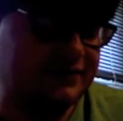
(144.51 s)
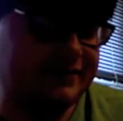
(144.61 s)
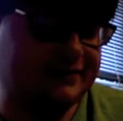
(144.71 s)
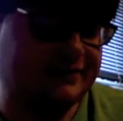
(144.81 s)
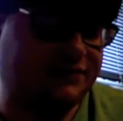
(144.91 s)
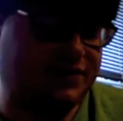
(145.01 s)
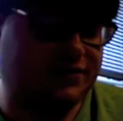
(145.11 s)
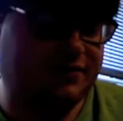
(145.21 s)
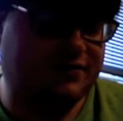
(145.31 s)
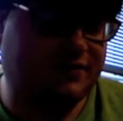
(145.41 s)
night, she
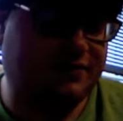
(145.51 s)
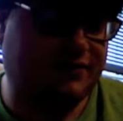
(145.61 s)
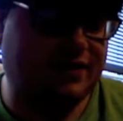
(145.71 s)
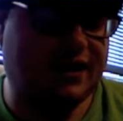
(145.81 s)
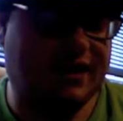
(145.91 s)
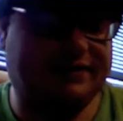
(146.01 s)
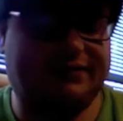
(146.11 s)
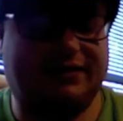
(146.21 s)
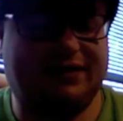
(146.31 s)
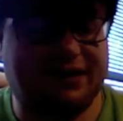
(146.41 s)
viewed Tiffany as
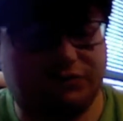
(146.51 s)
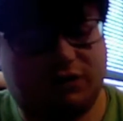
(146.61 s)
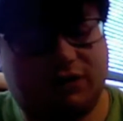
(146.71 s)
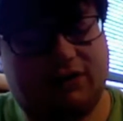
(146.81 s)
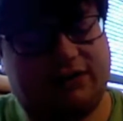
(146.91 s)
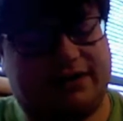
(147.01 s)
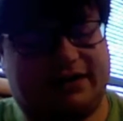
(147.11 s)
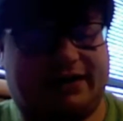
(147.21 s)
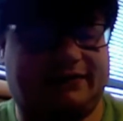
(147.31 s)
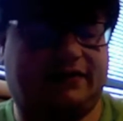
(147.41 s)
an equal
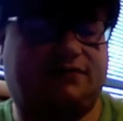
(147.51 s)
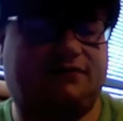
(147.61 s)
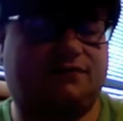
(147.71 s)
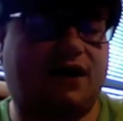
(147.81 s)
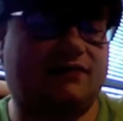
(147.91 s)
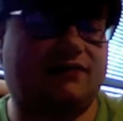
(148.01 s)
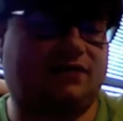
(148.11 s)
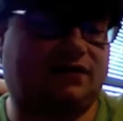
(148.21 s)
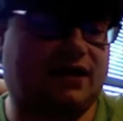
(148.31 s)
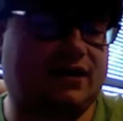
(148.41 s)
and as a friend for
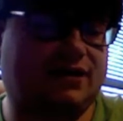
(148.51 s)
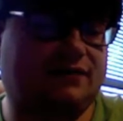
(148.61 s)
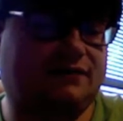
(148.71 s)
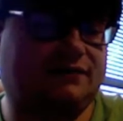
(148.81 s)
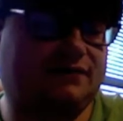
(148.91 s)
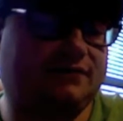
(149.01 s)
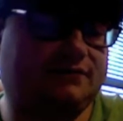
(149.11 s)
life.